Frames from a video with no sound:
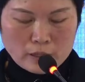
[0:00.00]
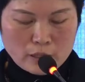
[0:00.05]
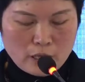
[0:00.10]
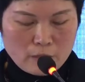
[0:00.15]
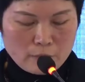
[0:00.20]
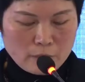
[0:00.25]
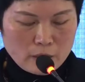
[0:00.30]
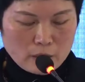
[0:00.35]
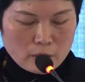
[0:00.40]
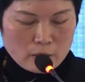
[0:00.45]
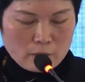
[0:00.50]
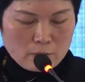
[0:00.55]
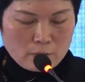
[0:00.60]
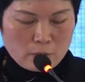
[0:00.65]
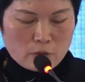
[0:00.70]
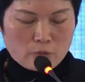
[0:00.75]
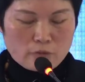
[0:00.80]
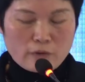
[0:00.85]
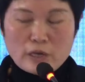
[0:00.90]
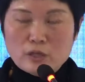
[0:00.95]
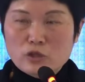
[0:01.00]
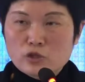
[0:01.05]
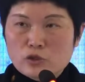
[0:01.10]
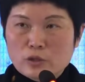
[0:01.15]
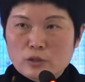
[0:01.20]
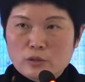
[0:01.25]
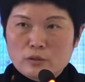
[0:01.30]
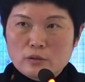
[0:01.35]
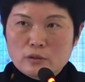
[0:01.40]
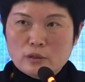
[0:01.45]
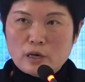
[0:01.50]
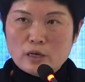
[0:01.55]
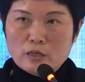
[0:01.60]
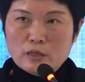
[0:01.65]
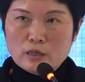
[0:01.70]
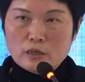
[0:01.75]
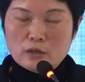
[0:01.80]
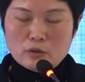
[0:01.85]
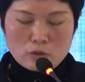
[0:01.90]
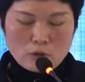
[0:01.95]
pandemic prevention
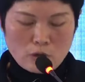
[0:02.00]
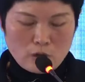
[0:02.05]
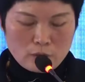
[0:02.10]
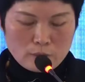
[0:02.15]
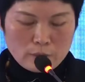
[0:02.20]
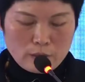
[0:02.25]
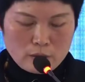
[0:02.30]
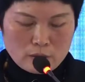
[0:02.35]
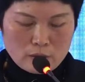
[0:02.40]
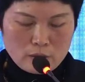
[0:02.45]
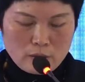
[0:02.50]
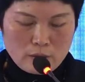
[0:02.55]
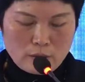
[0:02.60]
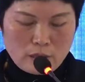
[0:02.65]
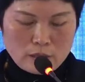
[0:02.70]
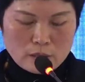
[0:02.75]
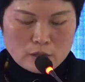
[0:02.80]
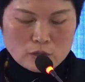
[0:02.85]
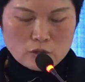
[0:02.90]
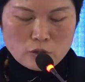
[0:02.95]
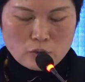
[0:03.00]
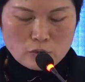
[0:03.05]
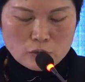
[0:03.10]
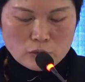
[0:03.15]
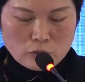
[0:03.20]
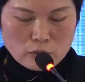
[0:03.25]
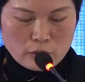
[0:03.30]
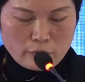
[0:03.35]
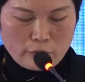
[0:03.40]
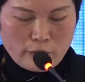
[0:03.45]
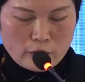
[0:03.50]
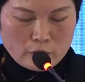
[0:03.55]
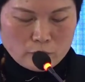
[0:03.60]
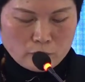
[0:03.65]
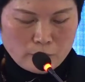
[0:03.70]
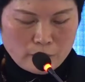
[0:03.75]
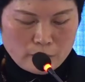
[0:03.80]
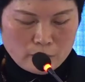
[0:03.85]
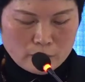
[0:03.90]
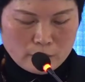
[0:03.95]
and economic and social
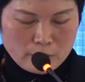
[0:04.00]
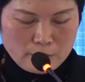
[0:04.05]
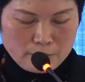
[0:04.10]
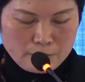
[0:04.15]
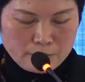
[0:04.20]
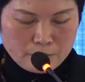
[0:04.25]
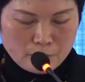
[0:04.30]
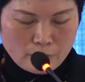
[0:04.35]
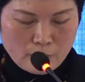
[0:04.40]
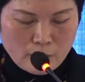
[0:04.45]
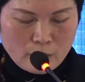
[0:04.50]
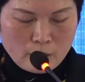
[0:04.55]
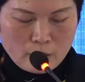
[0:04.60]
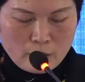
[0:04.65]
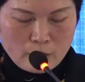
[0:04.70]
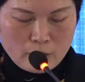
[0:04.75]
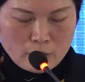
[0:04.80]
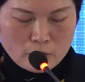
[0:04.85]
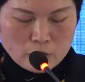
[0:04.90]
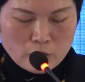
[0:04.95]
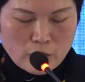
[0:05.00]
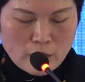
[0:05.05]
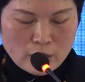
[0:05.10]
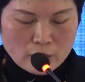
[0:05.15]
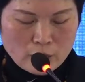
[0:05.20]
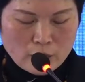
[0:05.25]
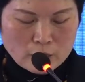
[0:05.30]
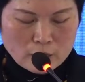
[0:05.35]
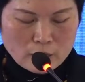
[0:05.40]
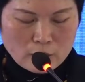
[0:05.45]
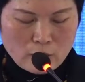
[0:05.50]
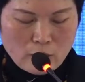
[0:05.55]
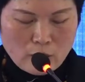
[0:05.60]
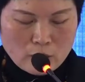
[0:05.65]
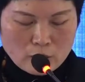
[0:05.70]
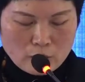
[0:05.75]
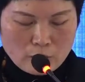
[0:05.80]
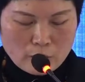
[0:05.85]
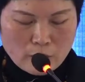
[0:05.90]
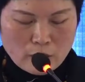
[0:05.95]
development. China's
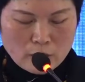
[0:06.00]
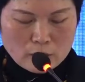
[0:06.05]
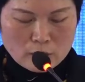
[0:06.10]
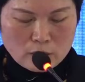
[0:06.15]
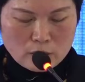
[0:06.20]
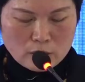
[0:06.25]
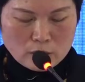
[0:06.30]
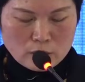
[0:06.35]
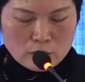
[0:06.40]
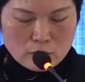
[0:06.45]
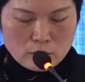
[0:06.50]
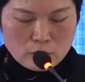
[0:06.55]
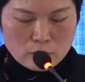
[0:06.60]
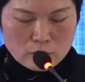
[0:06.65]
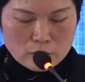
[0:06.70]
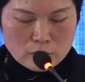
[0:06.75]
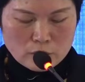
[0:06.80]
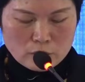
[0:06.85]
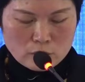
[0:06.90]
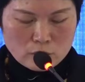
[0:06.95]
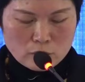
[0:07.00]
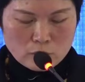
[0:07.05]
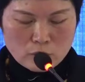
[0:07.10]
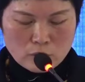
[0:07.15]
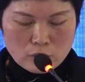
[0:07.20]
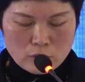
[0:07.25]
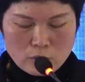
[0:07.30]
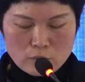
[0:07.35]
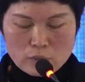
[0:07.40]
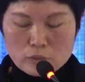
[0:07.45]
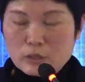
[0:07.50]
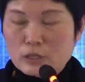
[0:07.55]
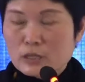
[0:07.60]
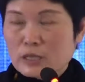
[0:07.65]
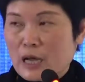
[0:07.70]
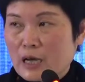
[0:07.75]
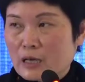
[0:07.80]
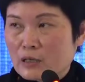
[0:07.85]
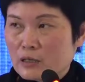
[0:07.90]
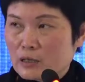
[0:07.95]
economy continues to grow
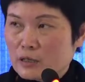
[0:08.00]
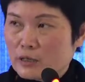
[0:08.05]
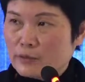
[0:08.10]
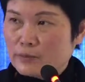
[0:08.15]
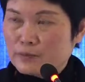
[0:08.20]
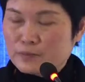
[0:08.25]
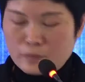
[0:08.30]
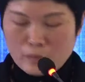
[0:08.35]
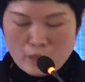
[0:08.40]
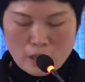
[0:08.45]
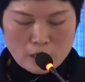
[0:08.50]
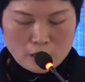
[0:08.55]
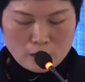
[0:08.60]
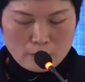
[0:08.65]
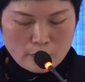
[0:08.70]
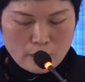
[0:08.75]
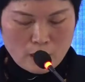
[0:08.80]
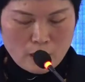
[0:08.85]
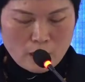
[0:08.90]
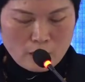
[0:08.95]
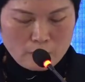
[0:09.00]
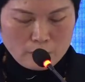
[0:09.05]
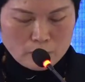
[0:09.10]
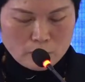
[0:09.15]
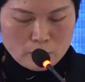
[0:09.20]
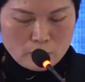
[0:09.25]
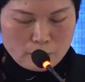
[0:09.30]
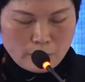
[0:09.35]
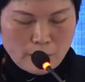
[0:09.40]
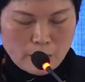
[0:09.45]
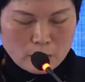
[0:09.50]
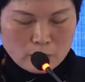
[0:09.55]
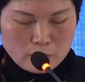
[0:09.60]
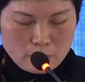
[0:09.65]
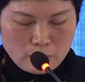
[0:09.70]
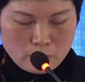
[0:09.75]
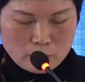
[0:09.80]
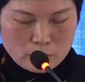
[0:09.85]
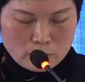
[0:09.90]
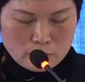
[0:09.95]
steadily and become the
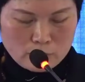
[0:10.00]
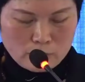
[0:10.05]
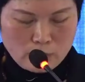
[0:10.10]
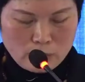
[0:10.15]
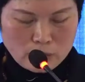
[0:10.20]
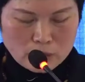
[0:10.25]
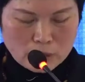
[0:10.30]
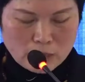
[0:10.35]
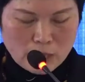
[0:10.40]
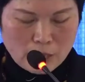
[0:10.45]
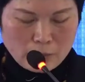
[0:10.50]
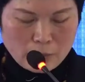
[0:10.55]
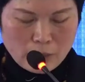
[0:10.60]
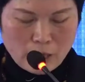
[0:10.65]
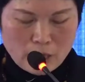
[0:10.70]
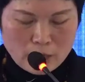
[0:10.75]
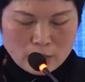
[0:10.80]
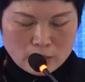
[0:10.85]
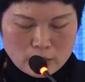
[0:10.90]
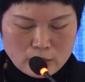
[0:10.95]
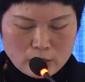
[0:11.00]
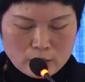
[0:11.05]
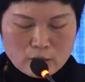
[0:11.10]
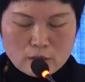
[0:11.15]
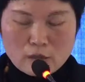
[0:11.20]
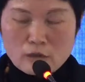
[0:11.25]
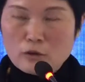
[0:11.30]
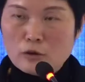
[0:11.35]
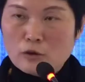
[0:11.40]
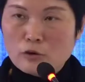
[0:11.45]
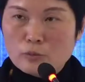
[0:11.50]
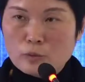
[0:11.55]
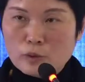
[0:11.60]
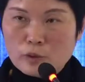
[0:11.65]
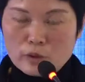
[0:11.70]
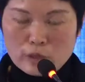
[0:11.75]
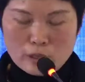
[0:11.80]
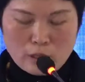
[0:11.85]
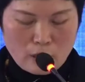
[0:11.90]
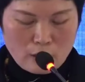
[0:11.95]
backbone in stabilizing the
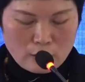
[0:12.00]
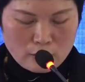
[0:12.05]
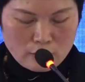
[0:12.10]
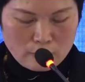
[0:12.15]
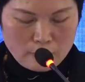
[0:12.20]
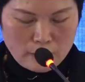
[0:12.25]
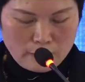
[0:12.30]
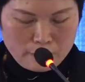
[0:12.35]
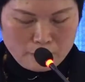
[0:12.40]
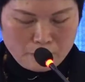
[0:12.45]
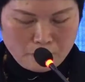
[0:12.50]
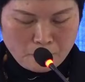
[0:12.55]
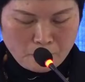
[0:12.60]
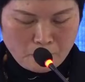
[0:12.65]
global economy.